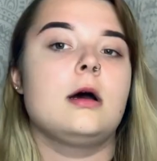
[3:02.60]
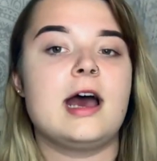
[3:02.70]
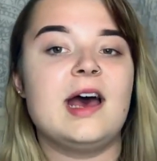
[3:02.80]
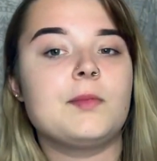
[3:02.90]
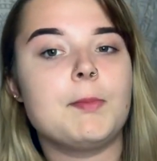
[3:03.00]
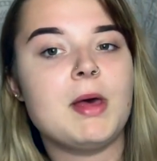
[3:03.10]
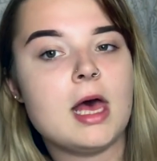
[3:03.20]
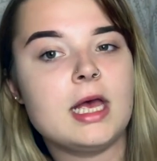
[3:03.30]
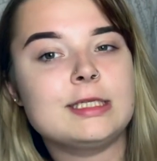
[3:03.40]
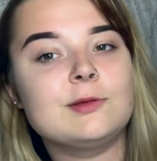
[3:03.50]
I have my
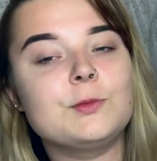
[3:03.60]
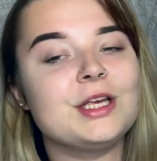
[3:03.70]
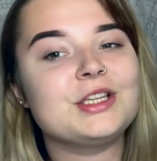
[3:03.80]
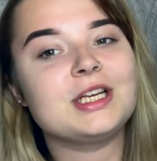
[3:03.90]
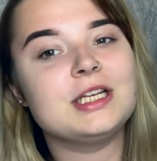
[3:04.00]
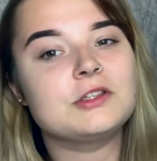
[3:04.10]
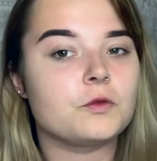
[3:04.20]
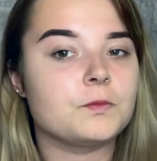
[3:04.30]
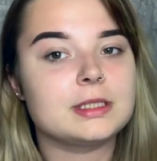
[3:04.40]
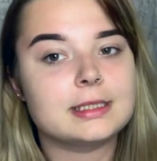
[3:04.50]
purse, which is
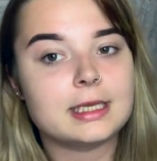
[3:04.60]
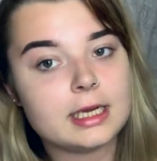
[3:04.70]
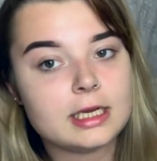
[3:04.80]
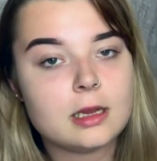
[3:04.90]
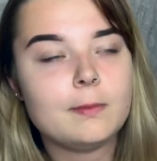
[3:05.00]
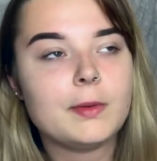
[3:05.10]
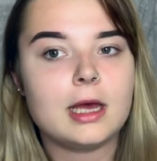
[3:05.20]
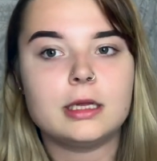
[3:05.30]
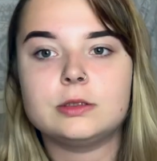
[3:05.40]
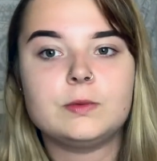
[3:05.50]
from Skinny Lip,
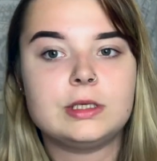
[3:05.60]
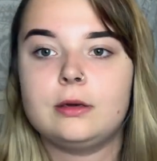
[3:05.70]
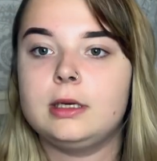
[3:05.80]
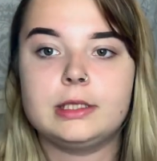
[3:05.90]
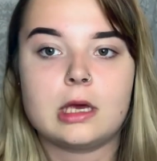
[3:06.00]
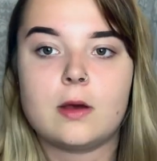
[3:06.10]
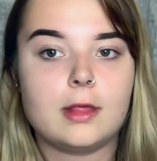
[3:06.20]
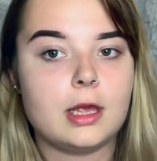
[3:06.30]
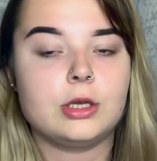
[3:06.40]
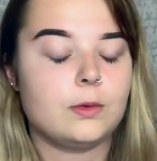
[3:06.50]
and we don't need to go in
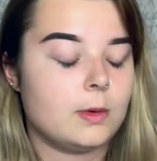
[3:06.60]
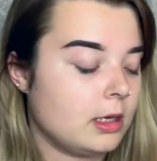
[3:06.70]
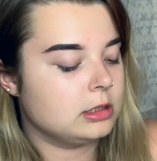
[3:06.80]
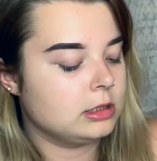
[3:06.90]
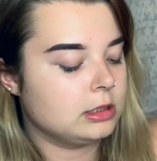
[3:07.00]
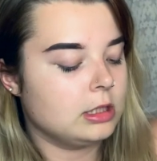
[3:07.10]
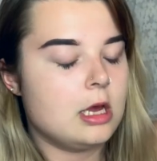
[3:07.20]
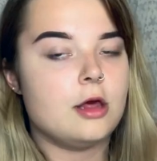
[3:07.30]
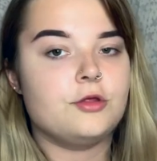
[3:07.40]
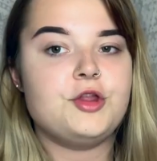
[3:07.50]
there, do we?
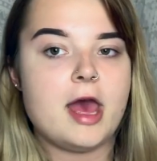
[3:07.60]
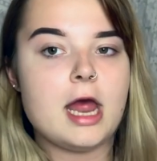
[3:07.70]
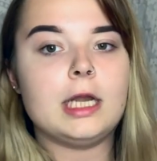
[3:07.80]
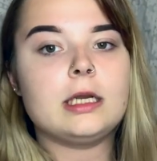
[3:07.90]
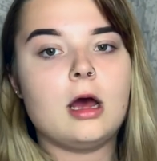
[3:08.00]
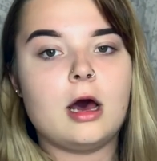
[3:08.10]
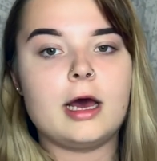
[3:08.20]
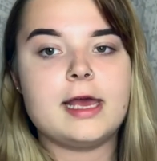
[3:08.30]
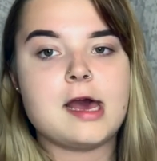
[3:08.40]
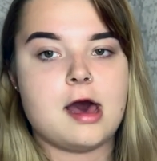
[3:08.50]
Then
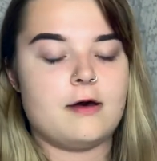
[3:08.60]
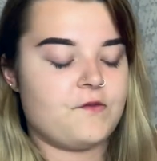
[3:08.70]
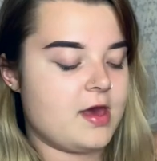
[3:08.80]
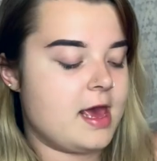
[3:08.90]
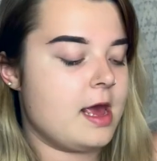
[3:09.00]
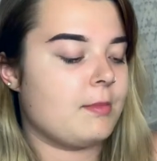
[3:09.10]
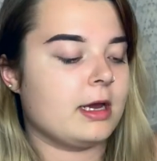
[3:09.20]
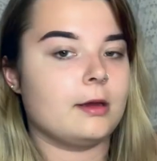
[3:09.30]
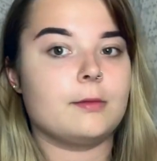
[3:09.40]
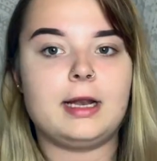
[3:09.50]
I have a
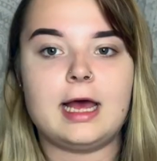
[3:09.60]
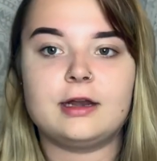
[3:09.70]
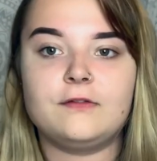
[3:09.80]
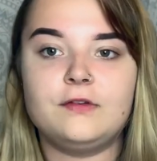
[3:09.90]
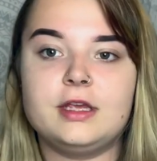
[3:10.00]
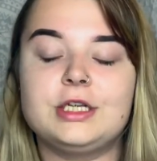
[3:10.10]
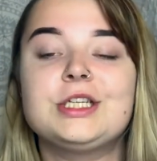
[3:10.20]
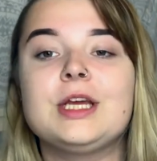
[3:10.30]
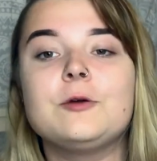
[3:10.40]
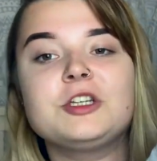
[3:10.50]
my planner for this
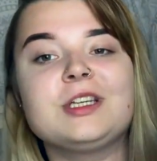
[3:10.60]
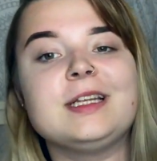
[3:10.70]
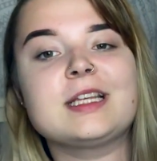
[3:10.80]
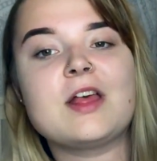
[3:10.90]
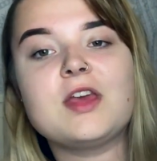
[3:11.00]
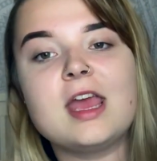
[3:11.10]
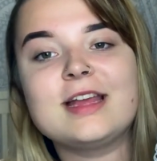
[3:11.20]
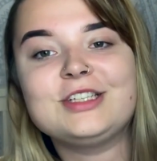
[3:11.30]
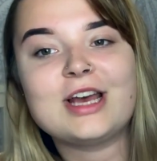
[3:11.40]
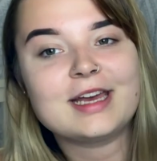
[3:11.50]
year, which is the
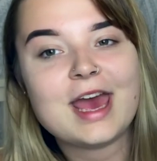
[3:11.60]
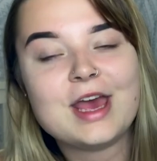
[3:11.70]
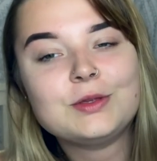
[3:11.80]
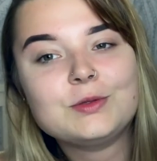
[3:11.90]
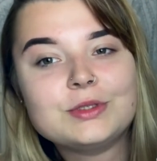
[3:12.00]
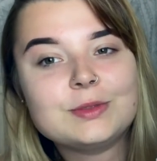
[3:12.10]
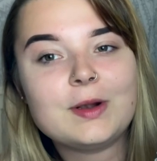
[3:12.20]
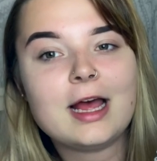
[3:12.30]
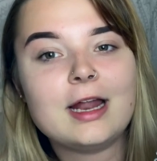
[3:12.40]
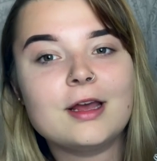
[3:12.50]
Jack Edwards
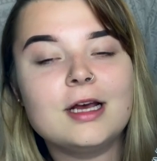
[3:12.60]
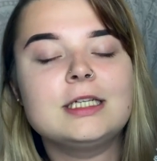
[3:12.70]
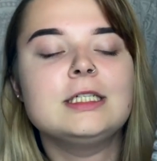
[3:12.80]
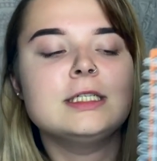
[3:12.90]
planner.